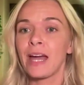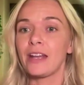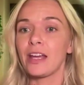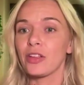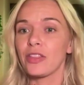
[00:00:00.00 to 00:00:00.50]

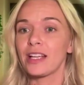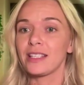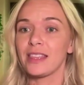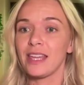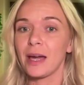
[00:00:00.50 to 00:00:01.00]
Another thing
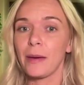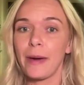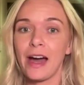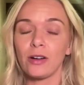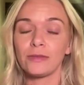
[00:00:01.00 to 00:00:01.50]
to think
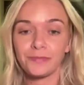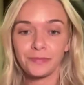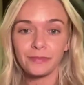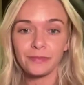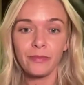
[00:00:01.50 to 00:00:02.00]
about
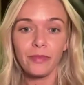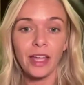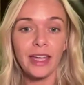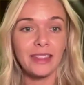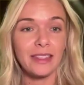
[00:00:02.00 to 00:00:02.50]

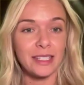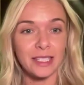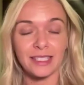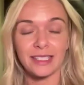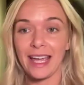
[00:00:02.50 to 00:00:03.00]
in this
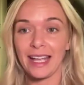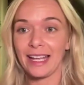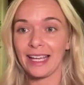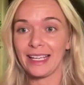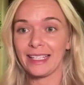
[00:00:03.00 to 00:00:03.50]

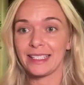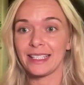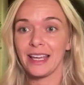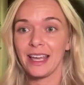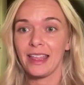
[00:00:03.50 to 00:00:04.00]
state
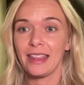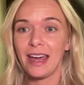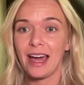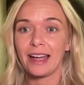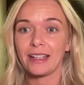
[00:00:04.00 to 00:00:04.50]
is
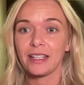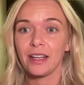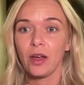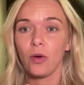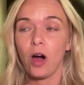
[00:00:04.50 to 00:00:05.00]
that
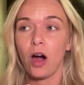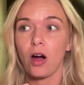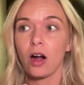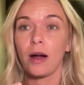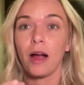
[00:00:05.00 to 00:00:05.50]

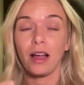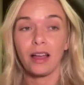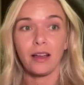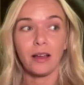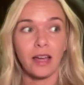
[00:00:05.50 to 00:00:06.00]
our
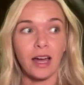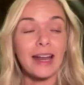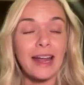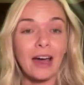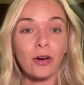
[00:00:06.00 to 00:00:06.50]

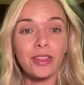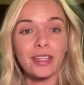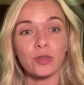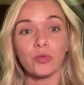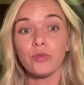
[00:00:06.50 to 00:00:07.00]
gut health
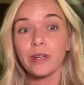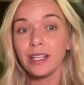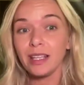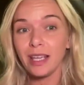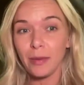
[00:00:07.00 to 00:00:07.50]
is
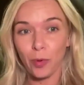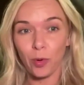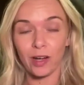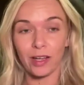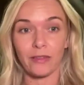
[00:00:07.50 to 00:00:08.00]
really
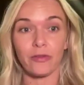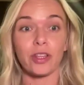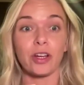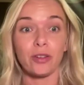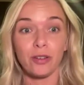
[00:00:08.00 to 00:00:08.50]
important
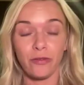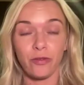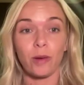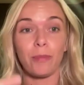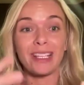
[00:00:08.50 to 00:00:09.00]

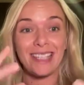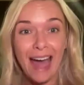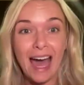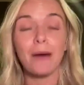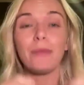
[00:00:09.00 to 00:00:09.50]
for
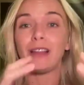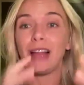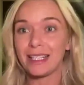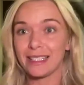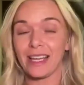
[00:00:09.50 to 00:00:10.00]

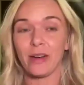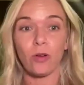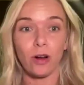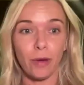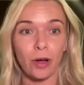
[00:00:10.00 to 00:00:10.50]
metabolizing
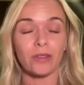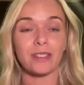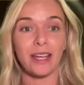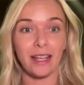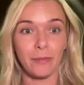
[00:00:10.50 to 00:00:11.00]

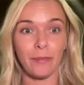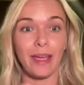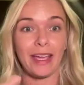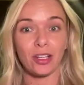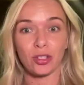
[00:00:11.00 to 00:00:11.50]
hormones and
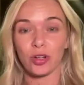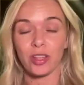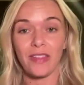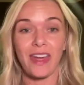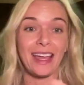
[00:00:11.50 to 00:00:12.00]
making sure
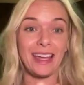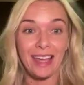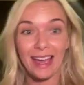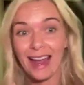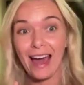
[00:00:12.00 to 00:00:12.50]
that they
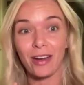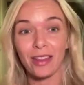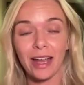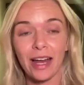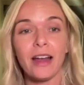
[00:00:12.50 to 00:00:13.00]
get out
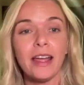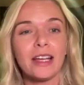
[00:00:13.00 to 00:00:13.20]
of there.